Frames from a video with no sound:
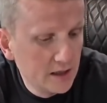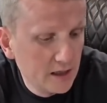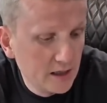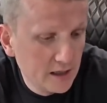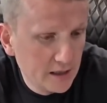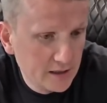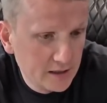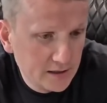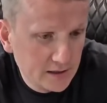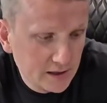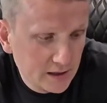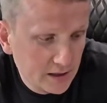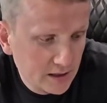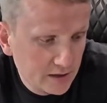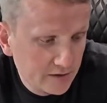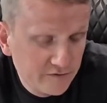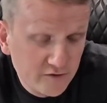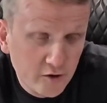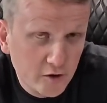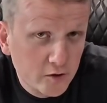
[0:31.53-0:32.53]
And
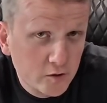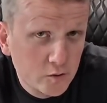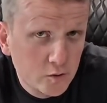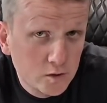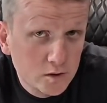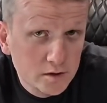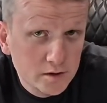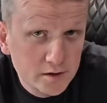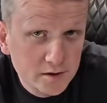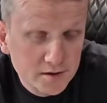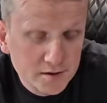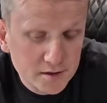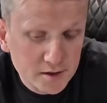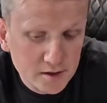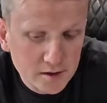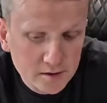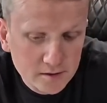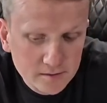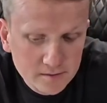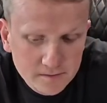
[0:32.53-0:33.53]
very cool nerds,
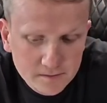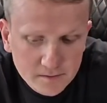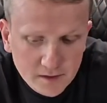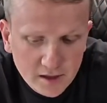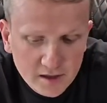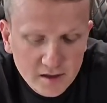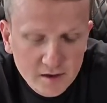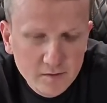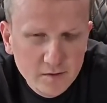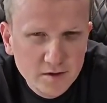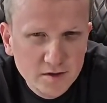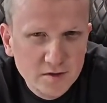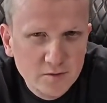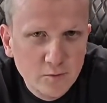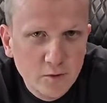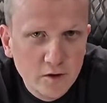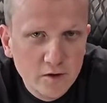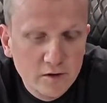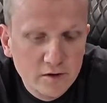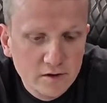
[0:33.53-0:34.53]
though. I think we should
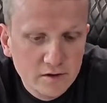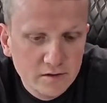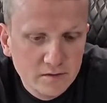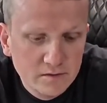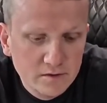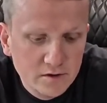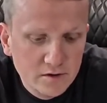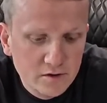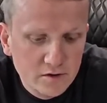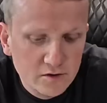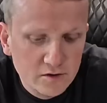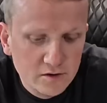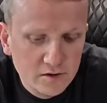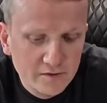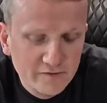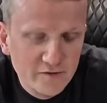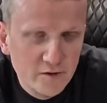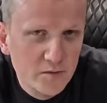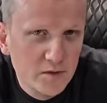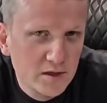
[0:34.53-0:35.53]
wear the nerd.
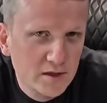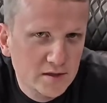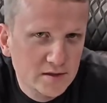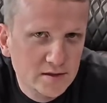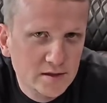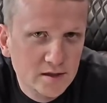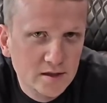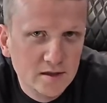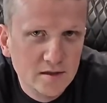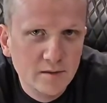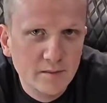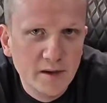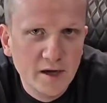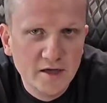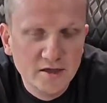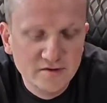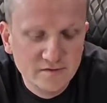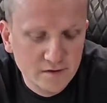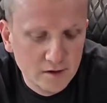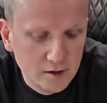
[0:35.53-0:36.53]
For me, it's like a
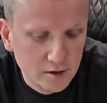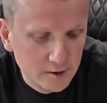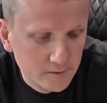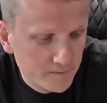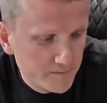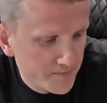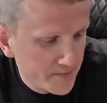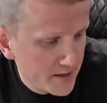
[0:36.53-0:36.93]
badge of honor.